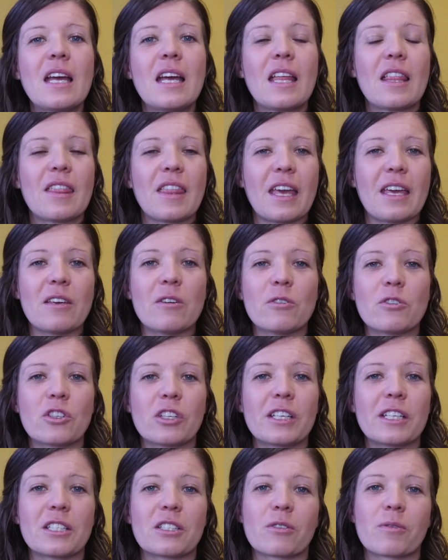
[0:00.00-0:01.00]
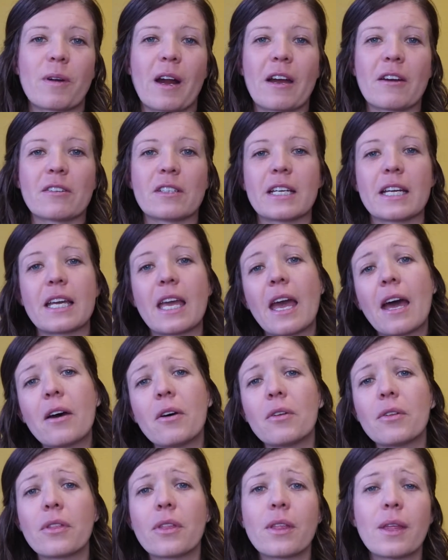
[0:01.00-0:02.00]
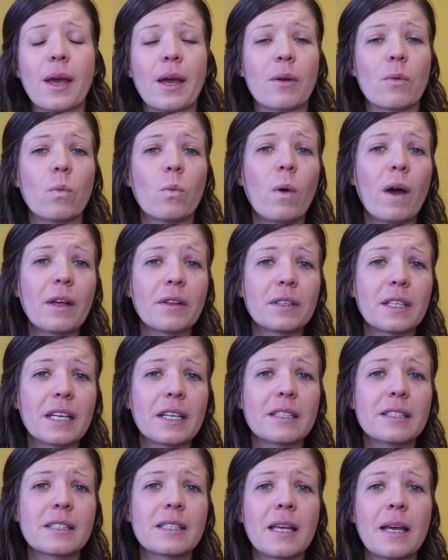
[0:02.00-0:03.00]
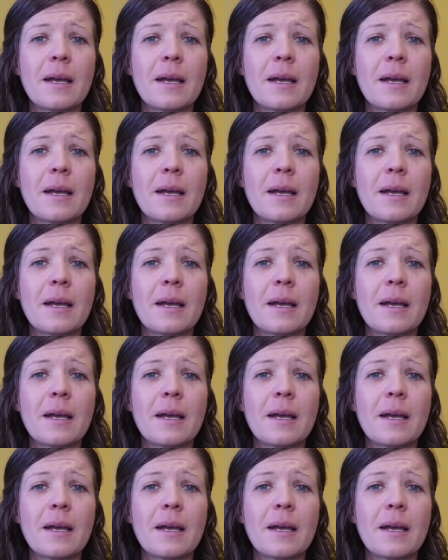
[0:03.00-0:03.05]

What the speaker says: they usually surround like health and wellness.